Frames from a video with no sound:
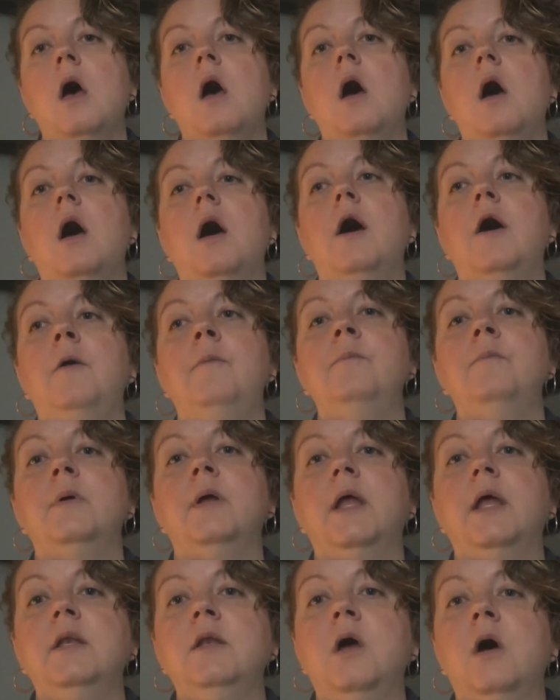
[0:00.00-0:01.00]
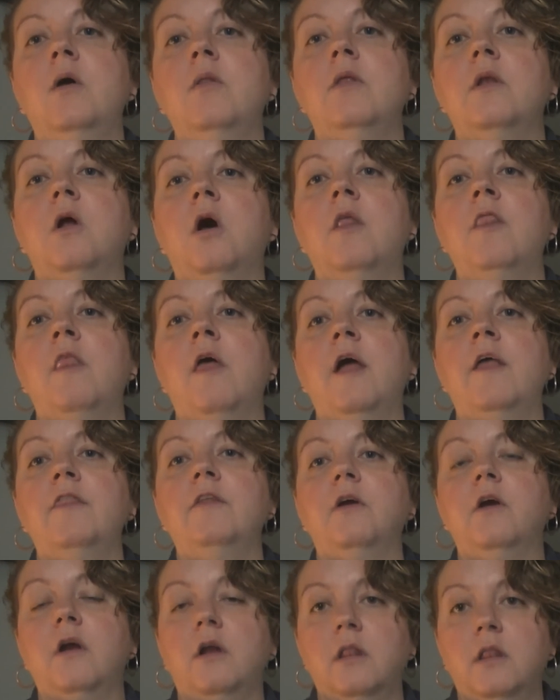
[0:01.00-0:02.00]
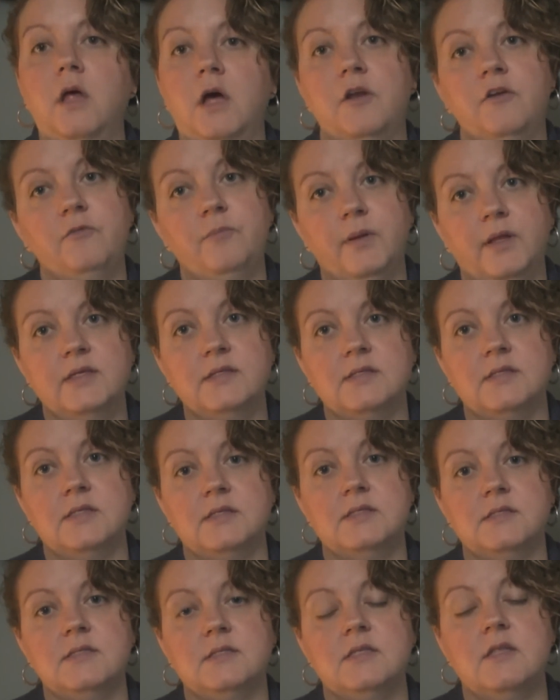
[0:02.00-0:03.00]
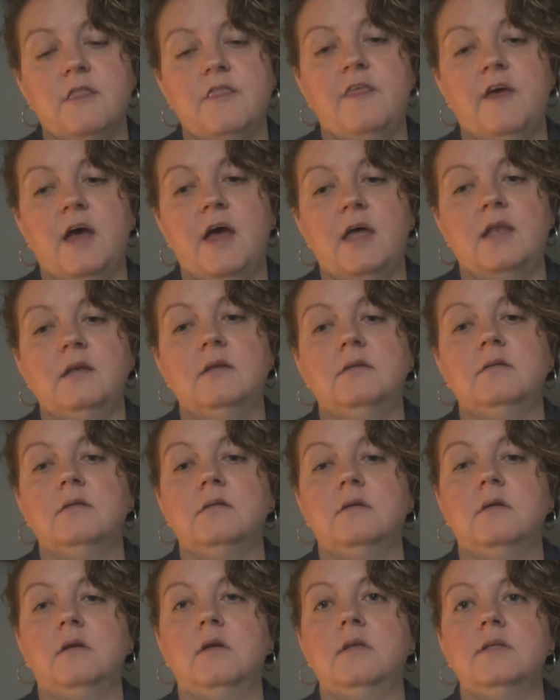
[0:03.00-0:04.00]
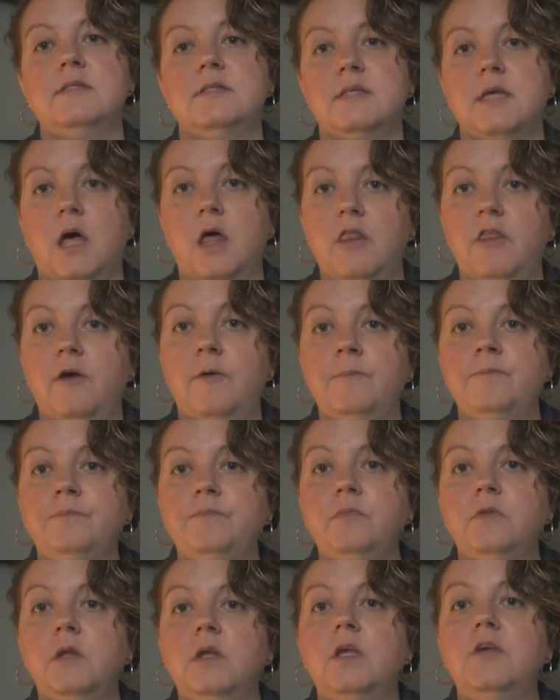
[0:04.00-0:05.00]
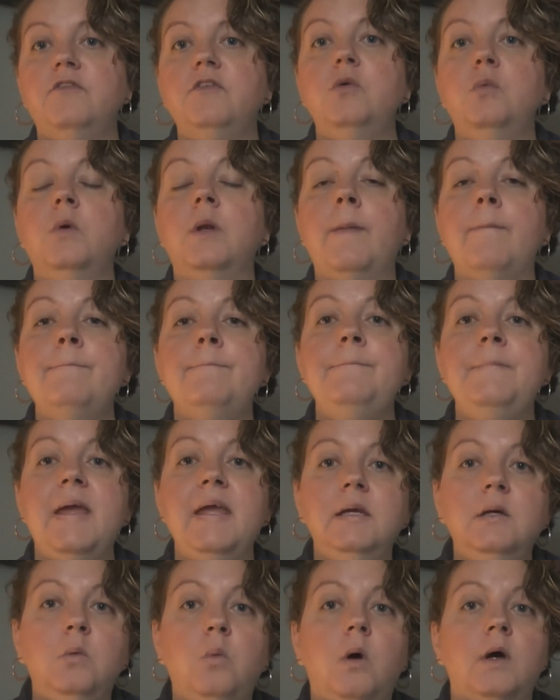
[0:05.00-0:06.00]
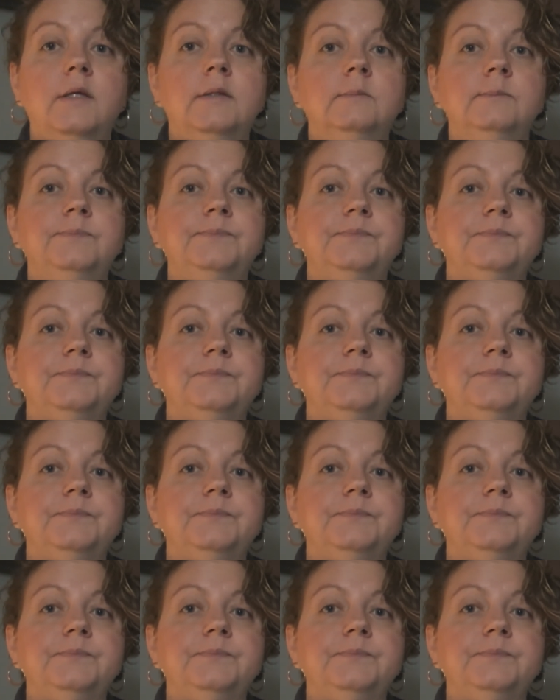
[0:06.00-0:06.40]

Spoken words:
But I know that online there are a lot of places that sell them. If you want to make one,